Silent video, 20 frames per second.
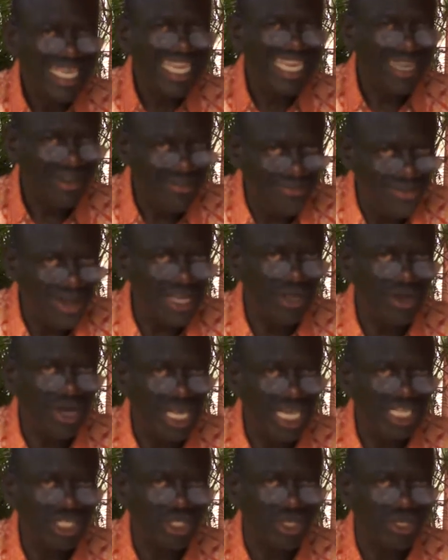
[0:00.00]
in
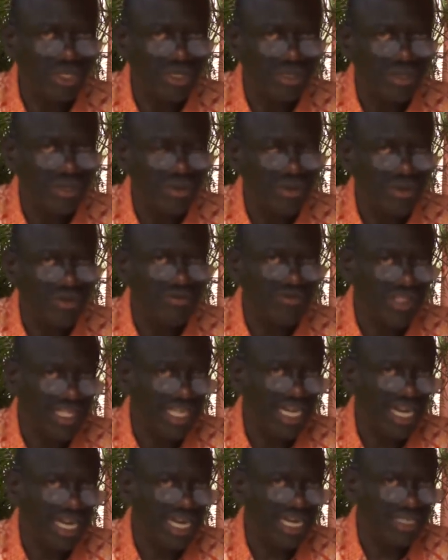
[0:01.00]
violation of
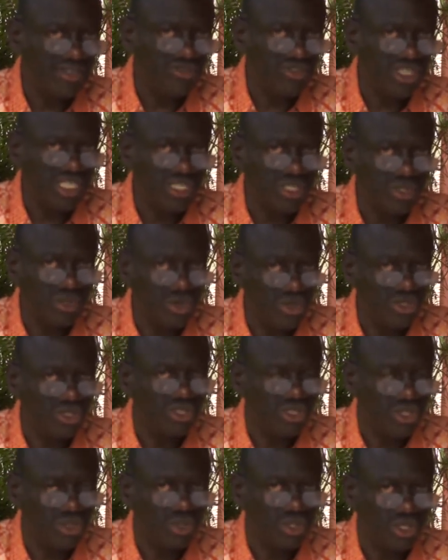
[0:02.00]
their country's
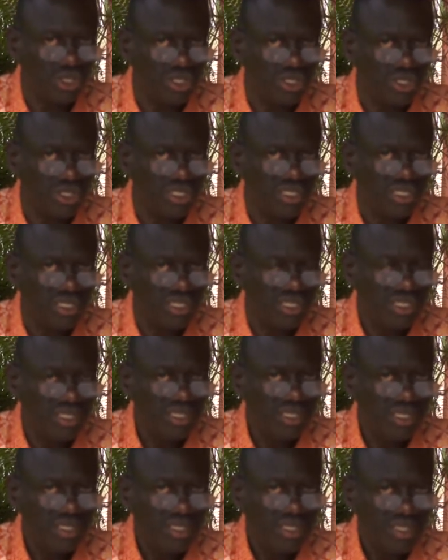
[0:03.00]
constitutions.
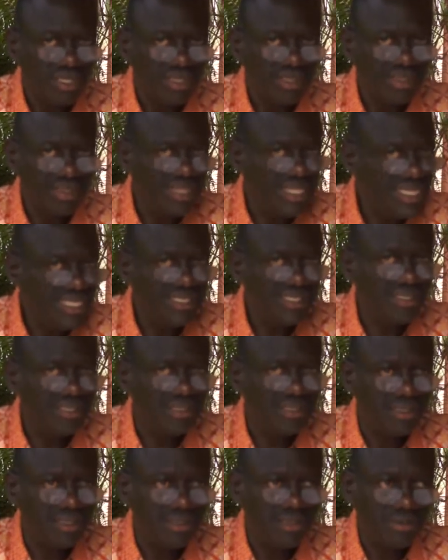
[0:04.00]

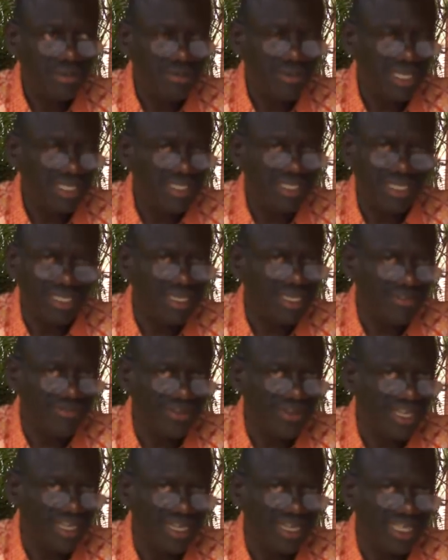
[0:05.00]
This must
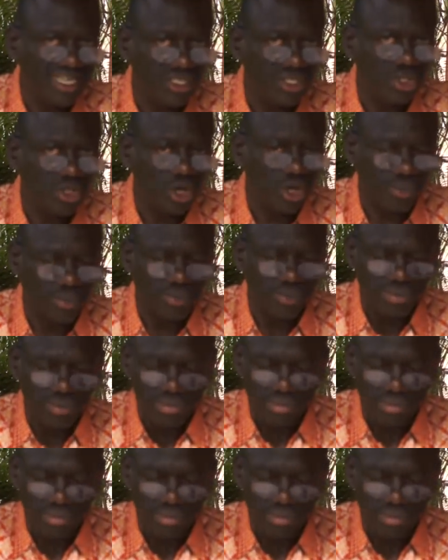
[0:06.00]
definitely stop.